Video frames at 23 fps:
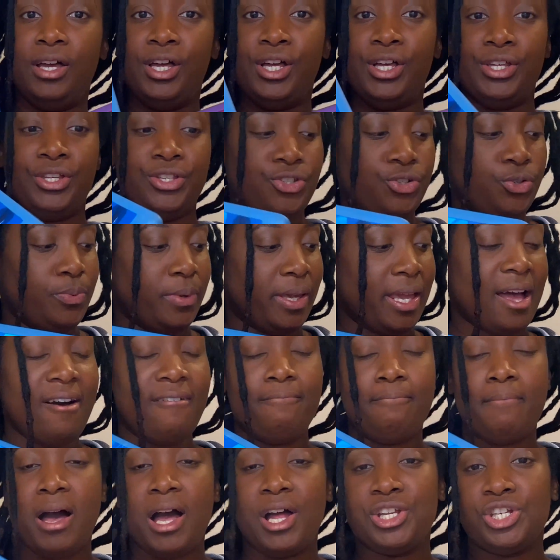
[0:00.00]
So we have
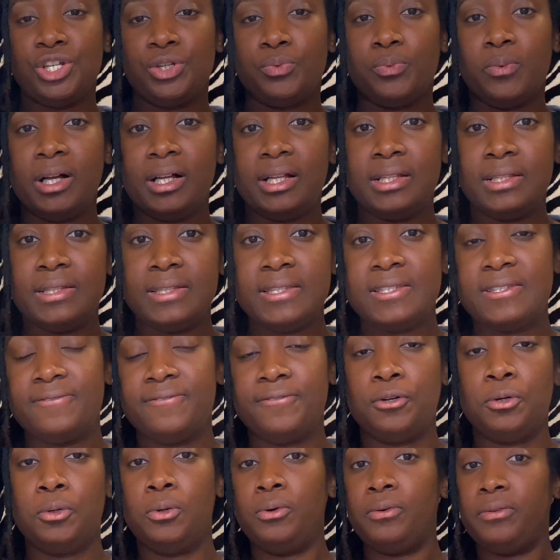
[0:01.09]
matching ones.
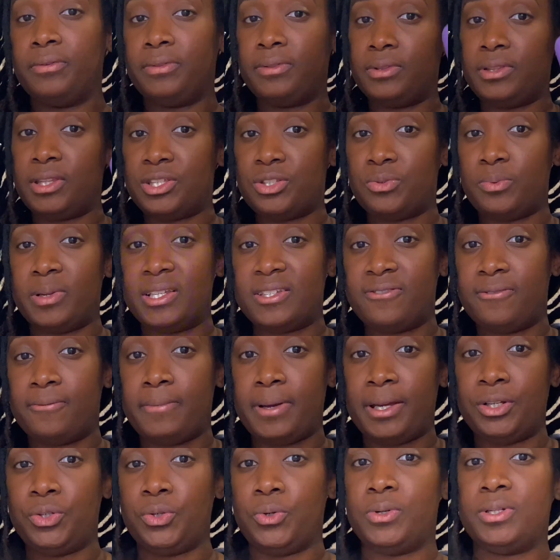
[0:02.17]
For this one's for my
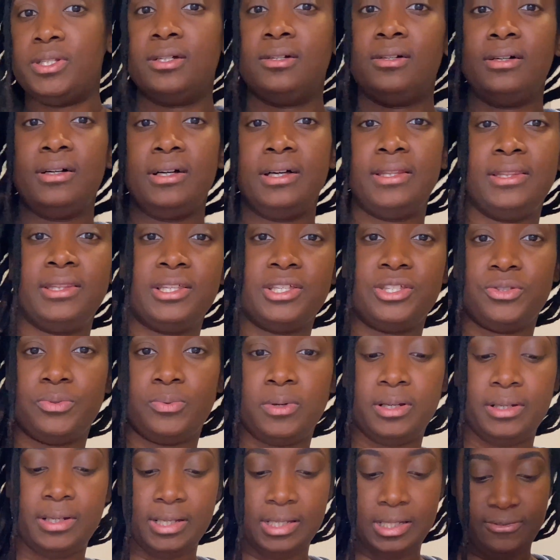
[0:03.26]
daughter and this
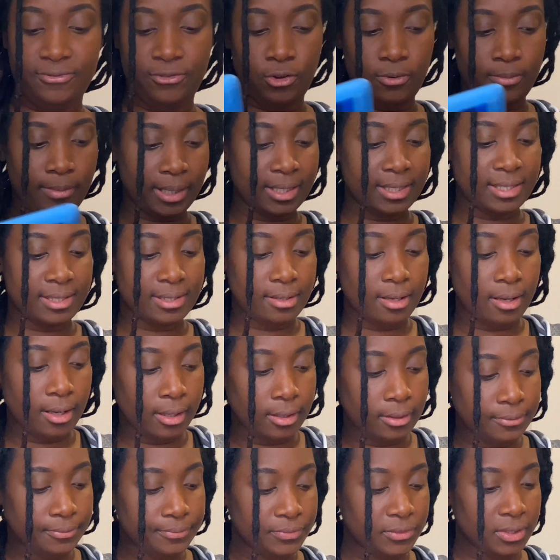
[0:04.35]
one is for my
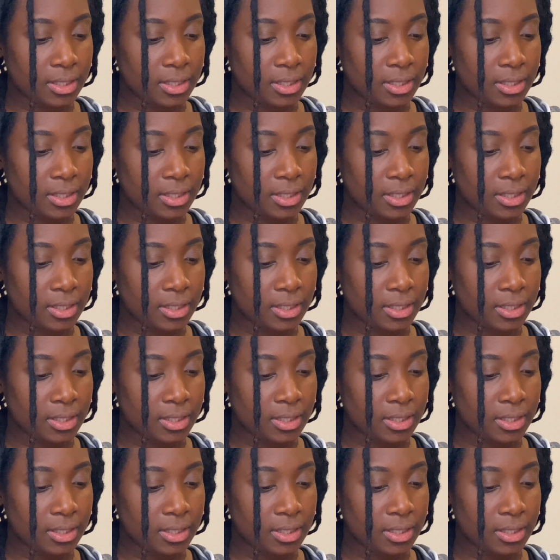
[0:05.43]
son.